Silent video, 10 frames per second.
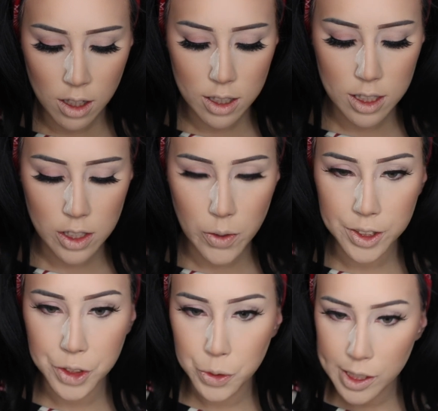This is
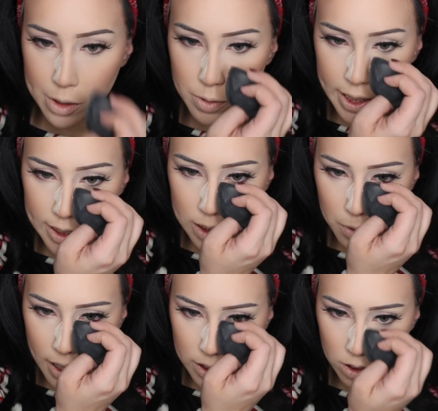going to erase it
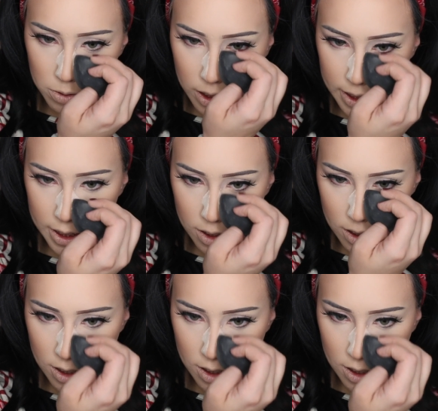where I don't want it.